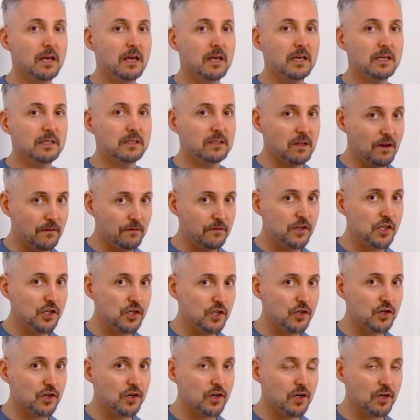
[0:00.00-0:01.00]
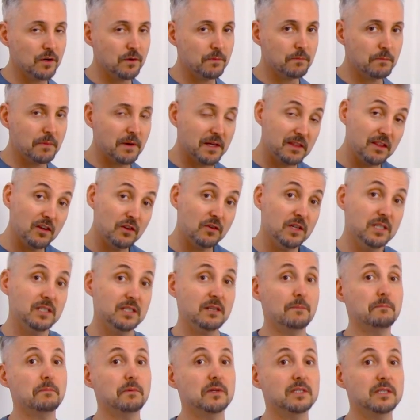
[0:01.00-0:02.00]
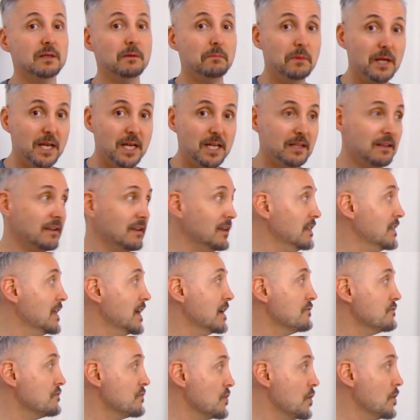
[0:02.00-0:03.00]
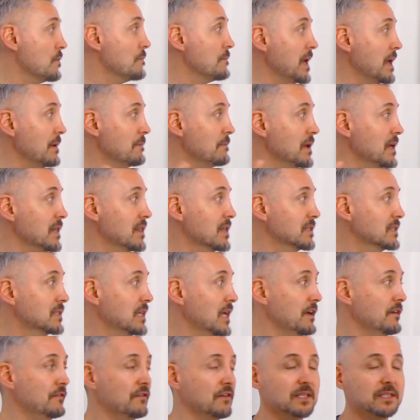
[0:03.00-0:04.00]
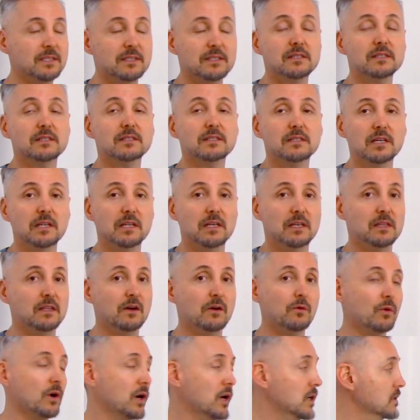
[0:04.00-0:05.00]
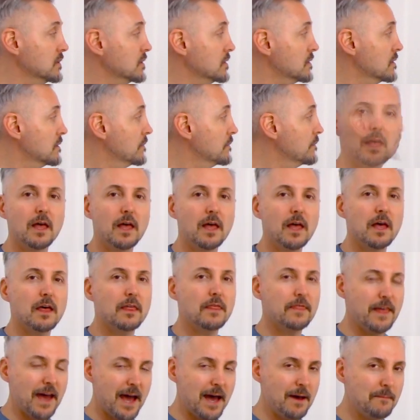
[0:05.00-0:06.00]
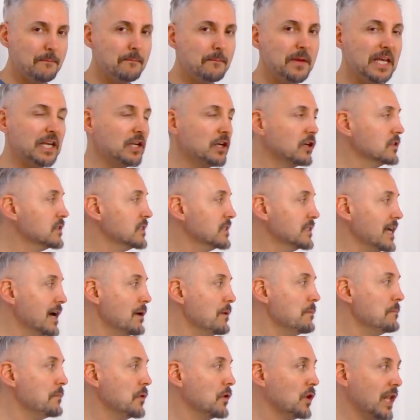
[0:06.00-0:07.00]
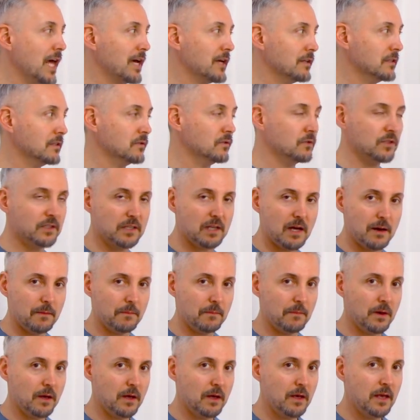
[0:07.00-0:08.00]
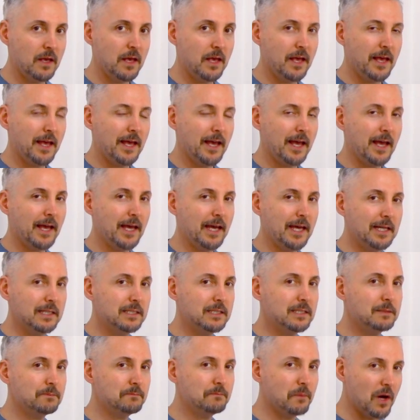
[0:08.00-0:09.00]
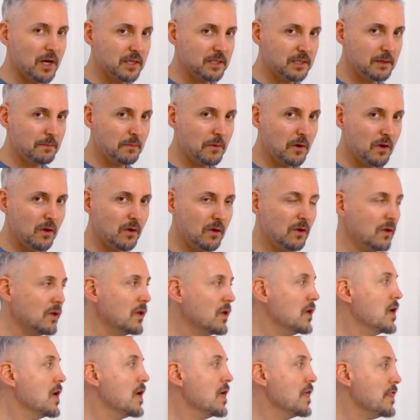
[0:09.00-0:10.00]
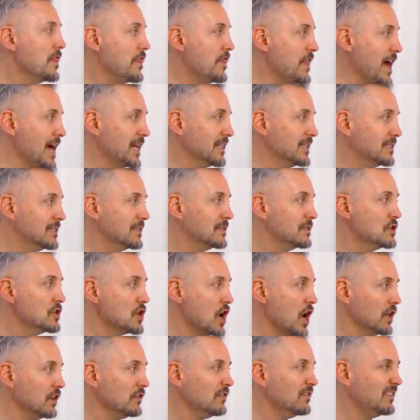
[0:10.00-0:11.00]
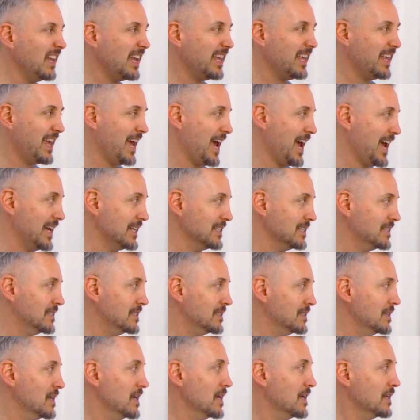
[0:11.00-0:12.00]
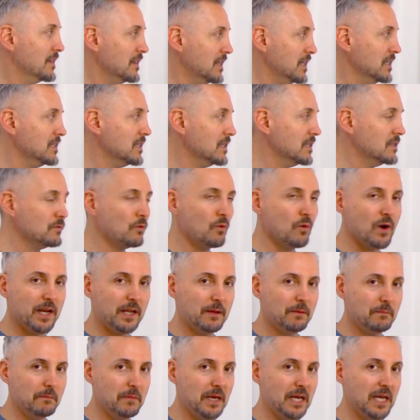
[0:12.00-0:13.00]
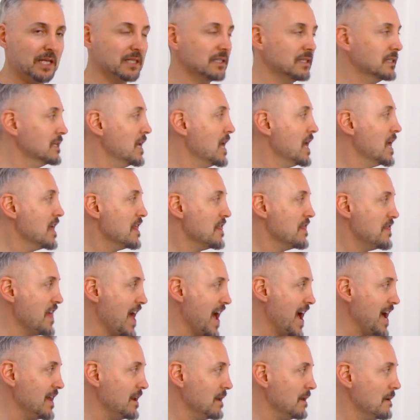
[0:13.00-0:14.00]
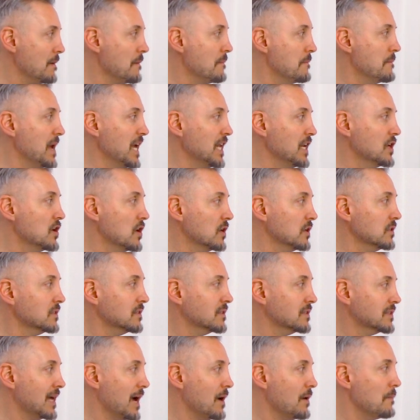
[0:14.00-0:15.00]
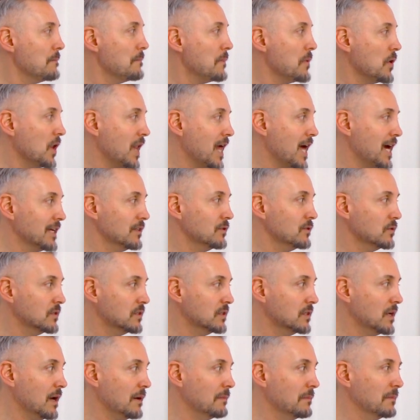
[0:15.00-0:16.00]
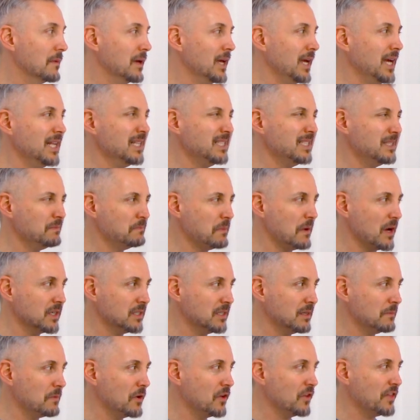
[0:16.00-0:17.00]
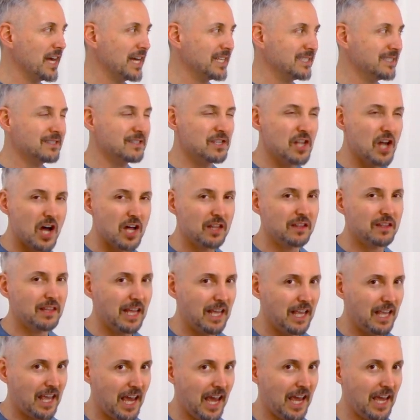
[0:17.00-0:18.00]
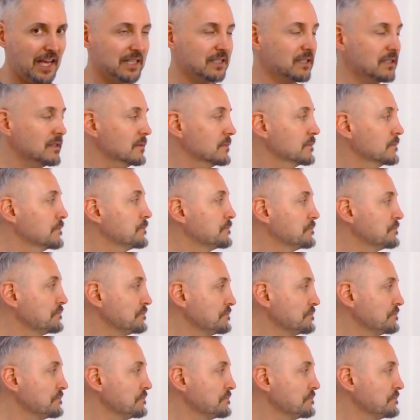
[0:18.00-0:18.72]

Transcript: It's not for sure, but there is a possibility that Rome may be the safest city in the world. That may not sound polite to some. It's possible that's not the case. This is what it means. That may not sound polite to some. It is possible that's not the case.